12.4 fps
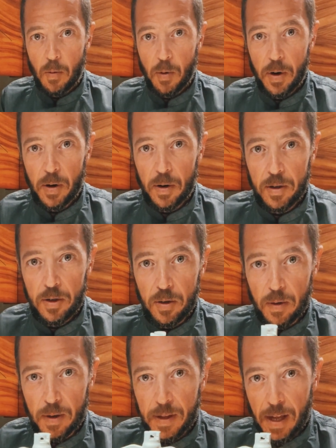We're going
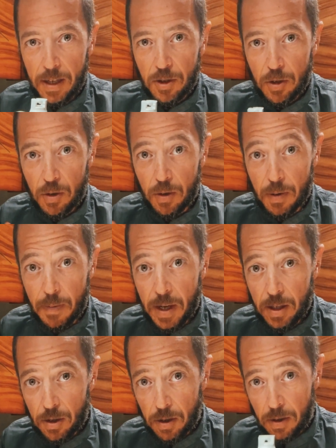to attach to the
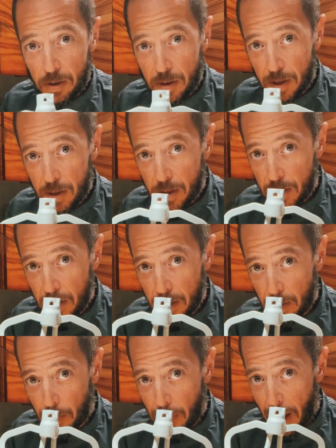mixer this
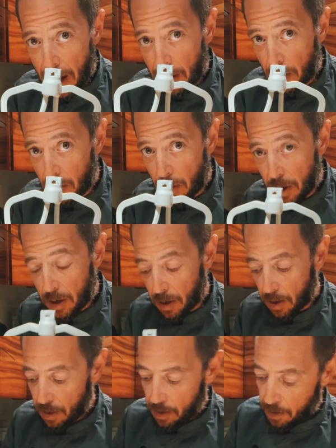little paddle right
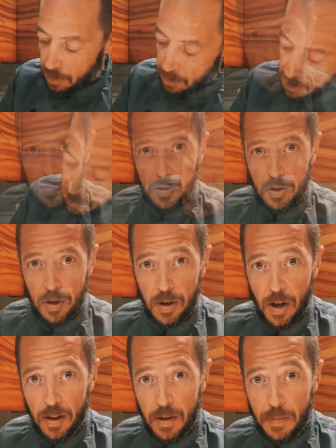here.
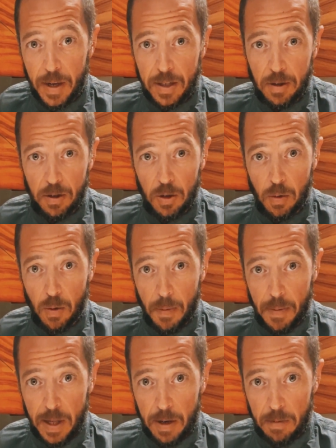Turn on the mixer to a
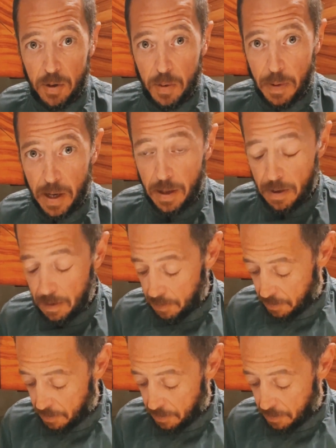medium speed.